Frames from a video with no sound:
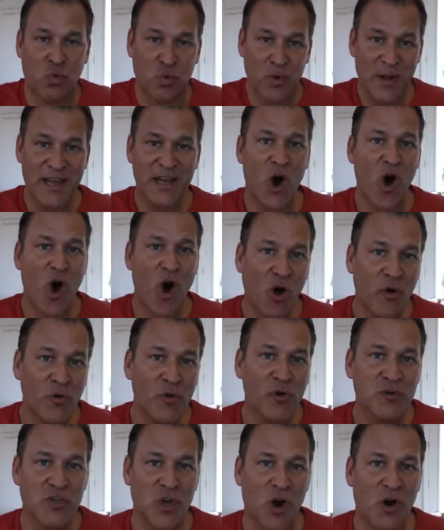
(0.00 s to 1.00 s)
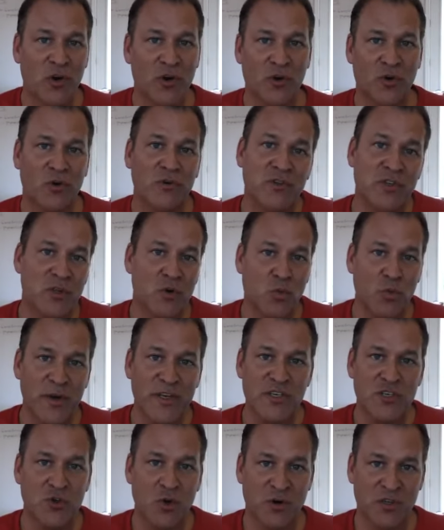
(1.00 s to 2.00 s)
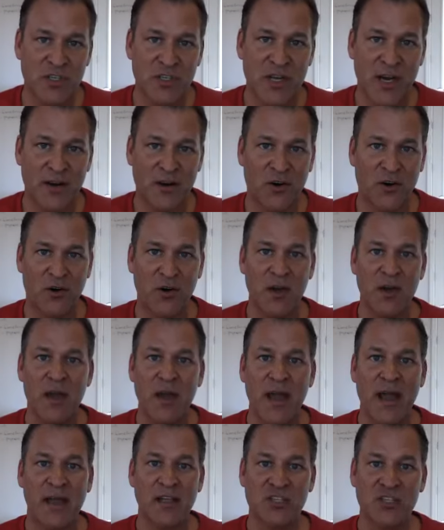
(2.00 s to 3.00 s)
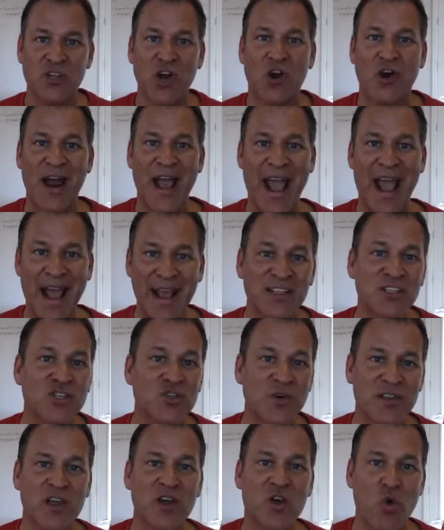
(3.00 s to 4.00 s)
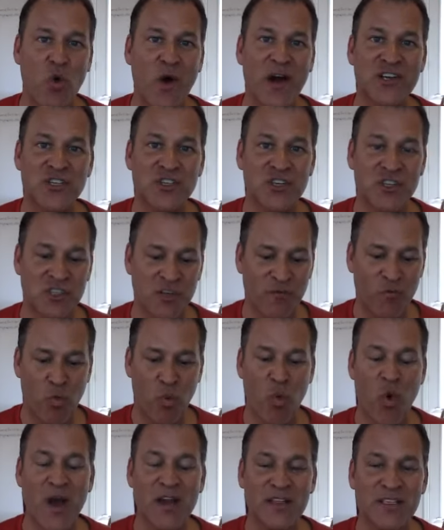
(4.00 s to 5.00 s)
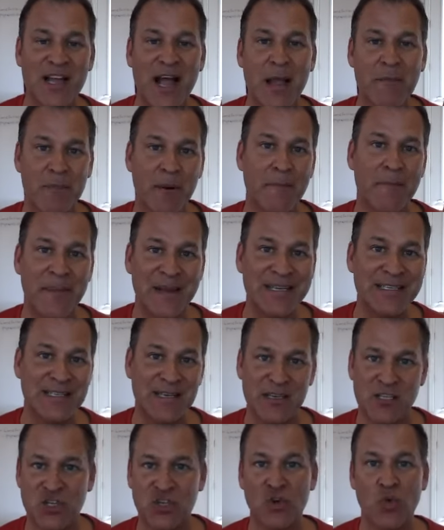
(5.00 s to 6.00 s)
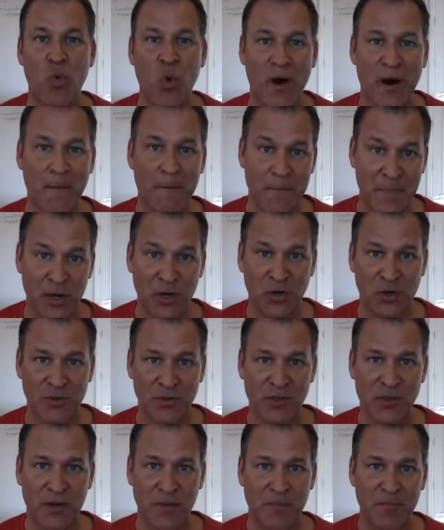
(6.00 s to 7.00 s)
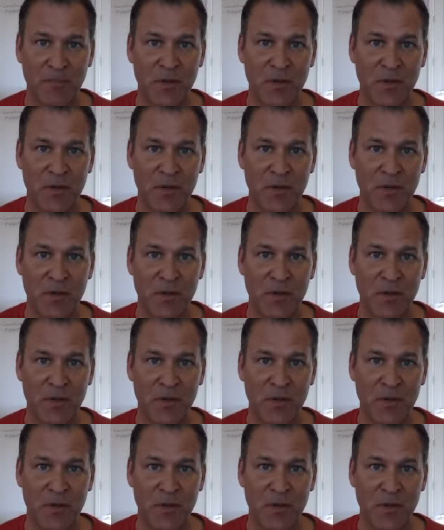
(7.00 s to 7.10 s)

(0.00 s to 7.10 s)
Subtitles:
Read all those articles in the resource center and start answering the questions of what type of business you want to build.